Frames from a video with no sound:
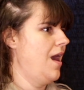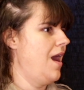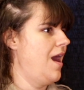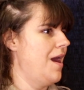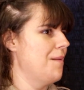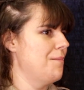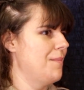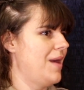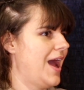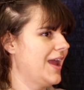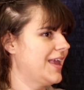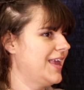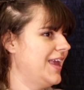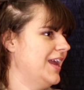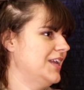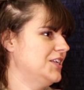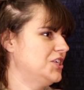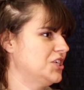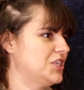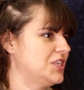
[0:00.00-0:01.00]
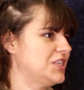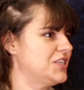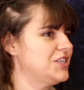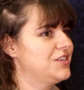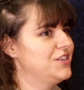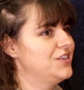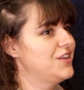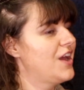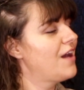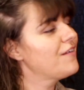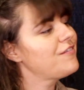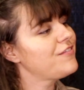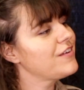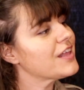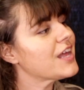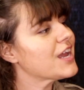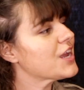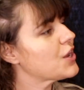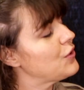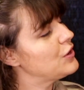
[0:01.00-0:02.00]
Um, I can't just not
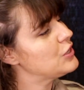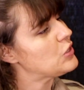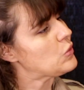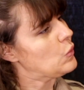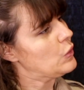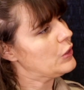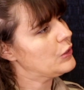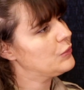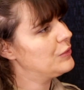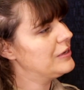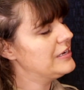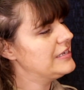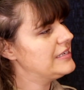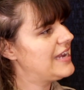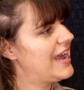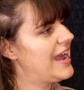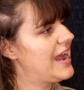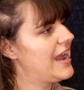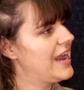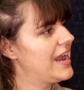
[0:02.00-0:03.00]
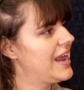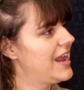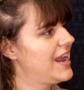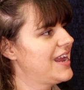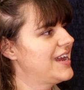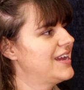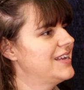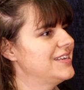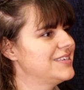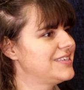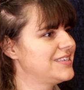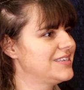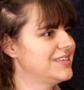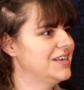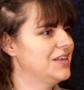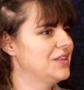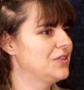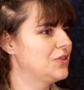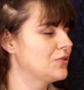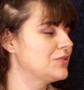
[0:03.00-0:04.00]
feel like going to work one day and
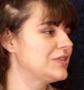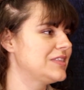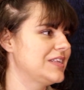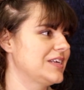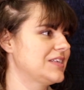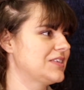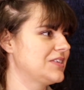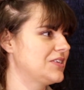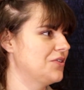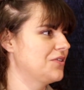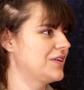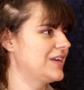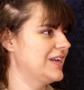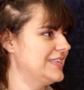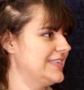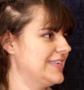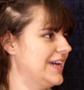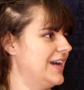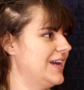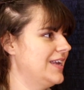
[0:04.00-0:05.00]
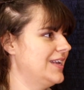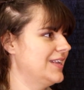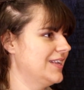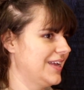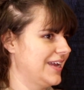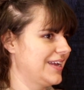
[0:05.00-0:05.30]
those things don't get done.